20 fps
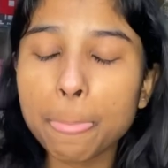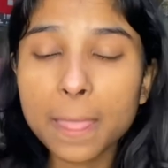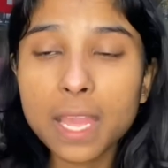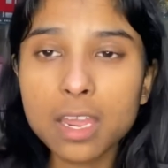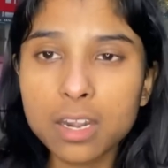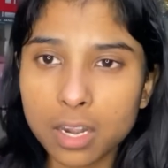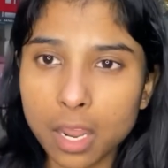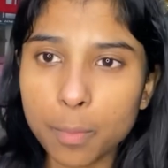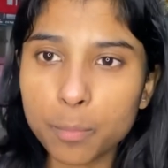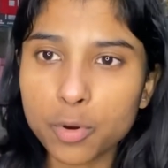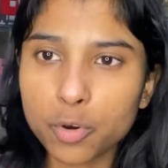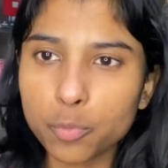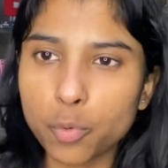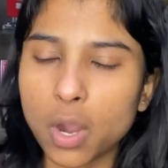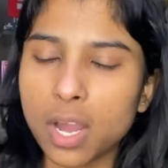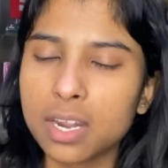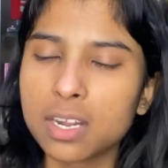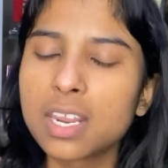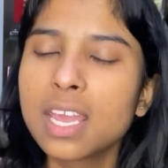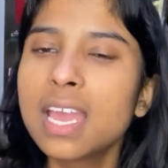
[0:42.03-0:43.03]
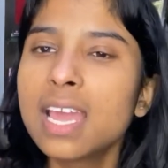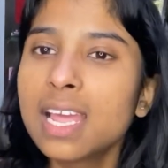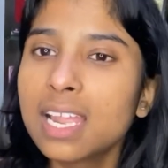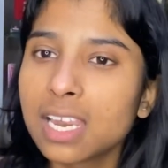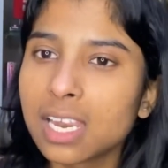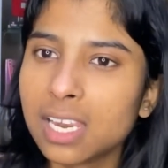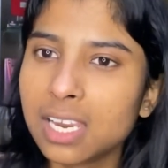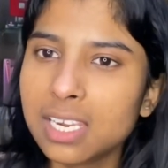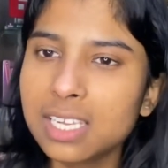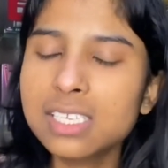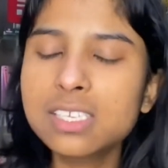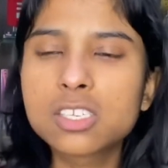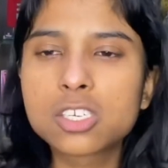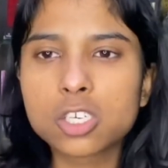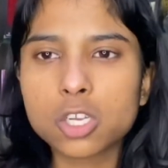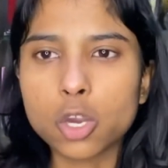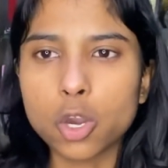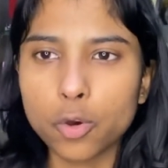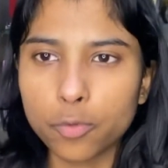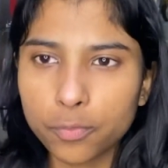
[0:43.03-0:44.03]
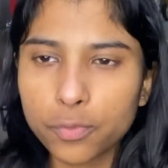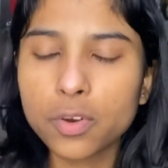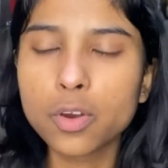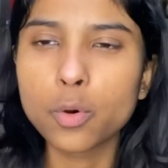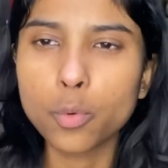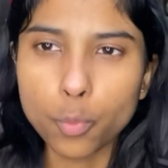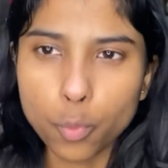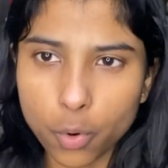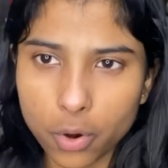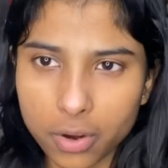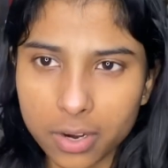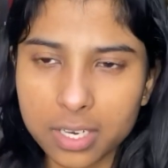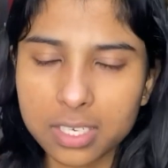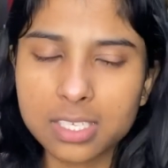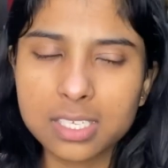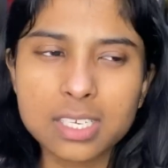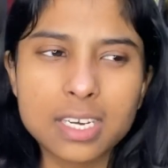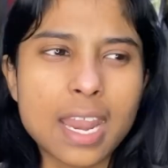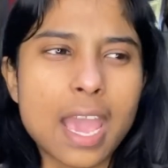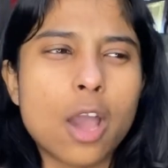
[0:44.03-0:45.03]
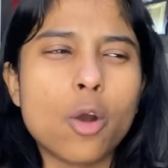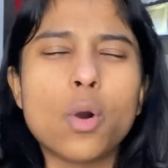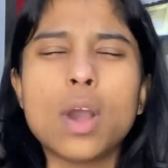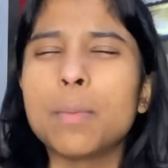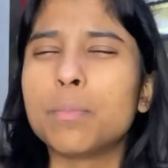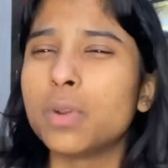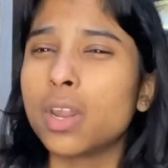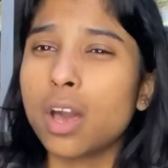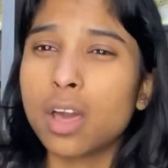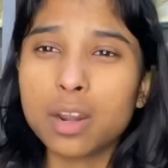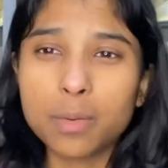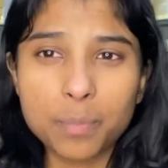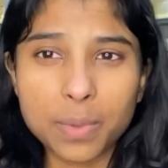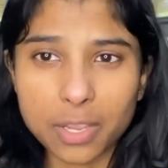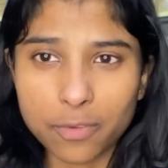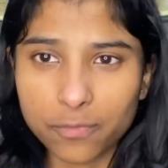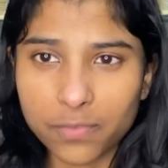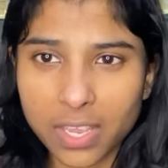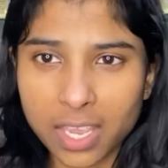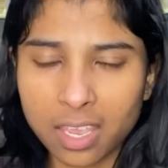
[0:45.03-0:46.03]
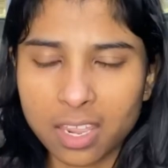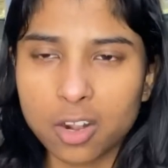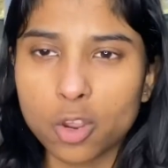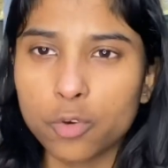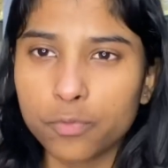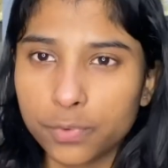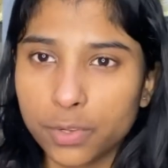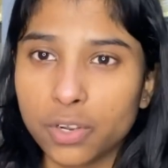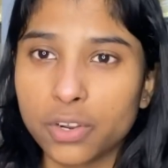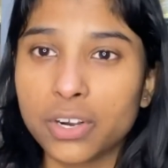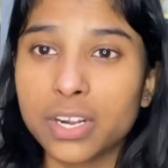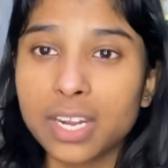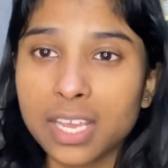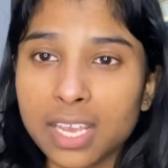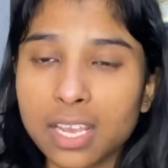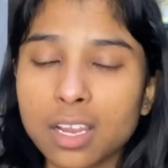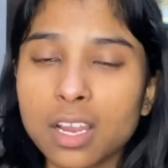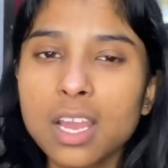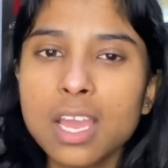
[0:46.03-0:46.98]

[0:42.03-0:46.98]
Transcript: Number one, list of words. Now, I'm not a big fan of learning